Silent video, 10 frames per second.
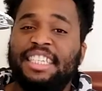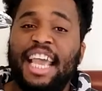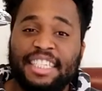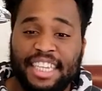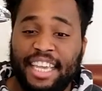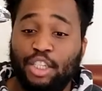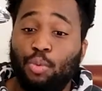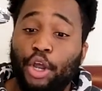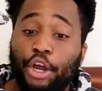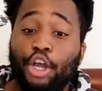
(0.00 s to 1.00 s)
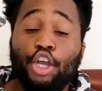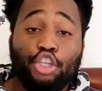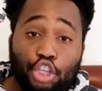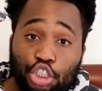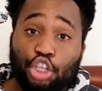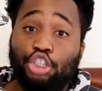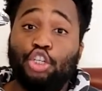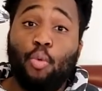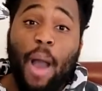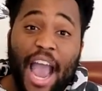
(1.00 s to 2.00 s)
10 seconds, where you're
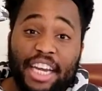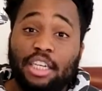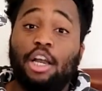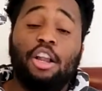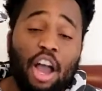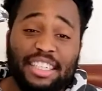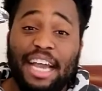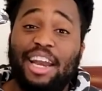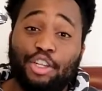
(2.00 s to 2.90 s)
just winding the clock down.